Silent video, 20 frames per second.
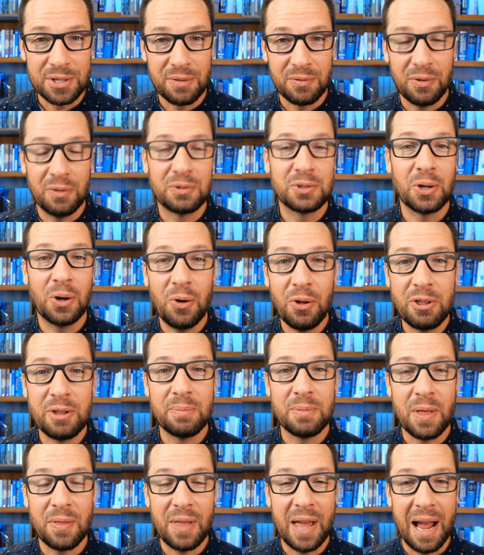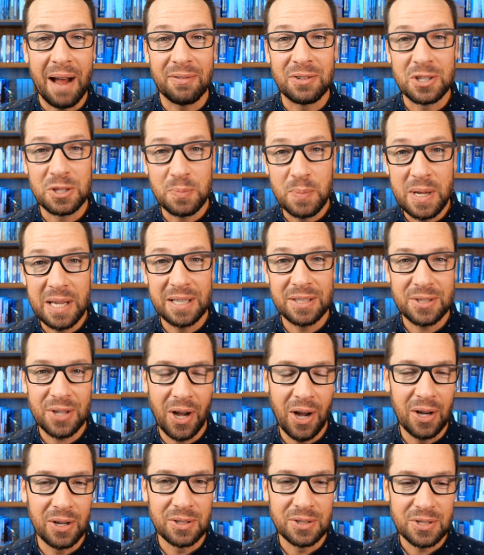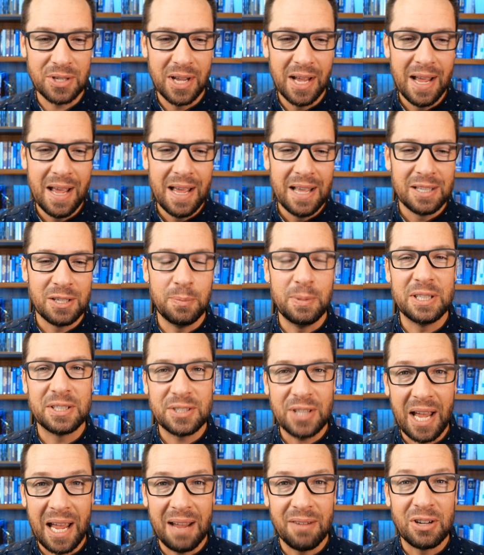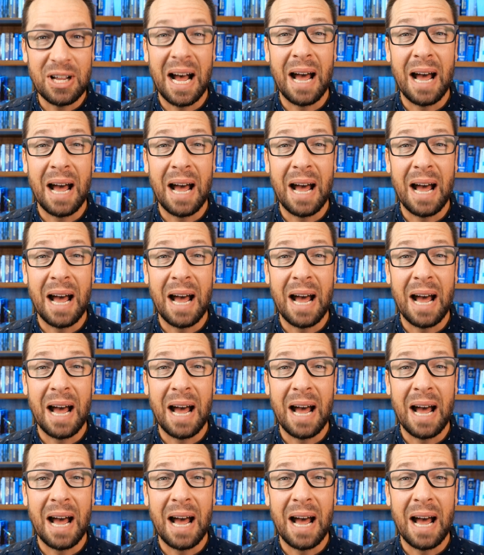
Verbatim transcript: if you've told them that they have to speak in tongues to be saved,